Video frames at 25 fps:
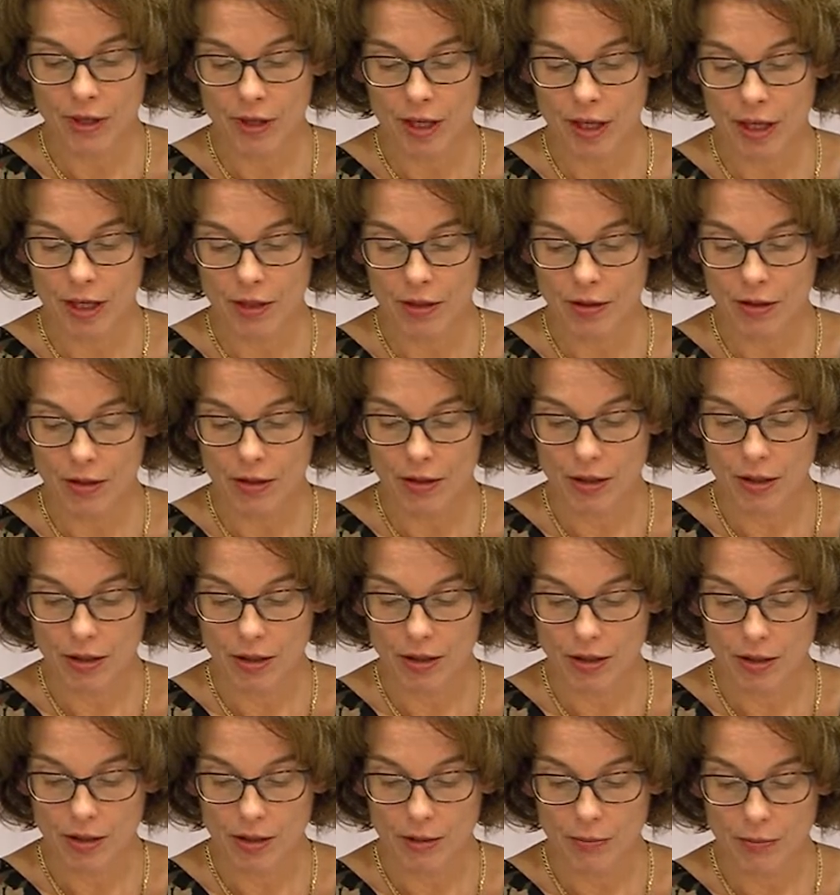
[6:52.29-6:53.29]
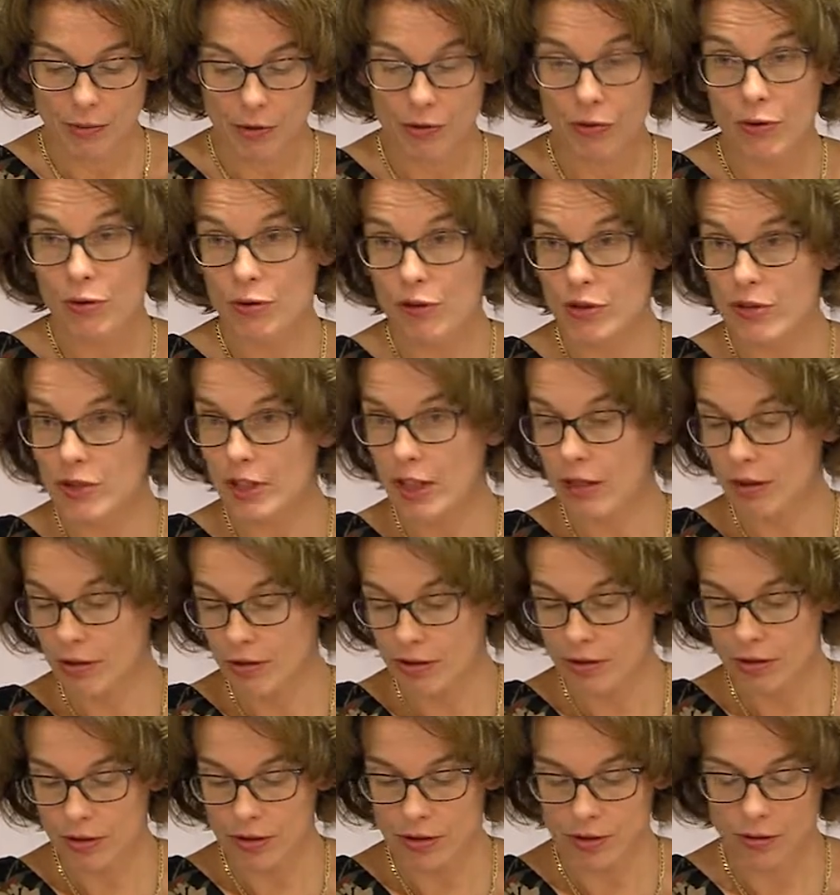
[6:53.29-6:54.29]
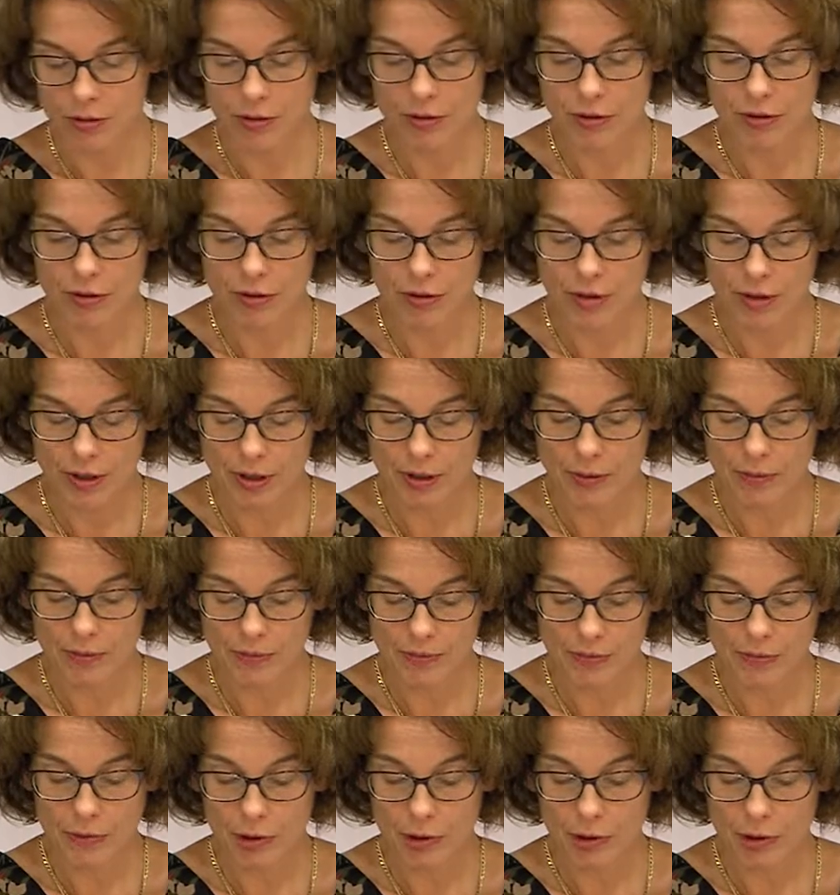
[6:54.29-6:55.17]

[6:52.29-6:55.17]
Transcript: And of course, I also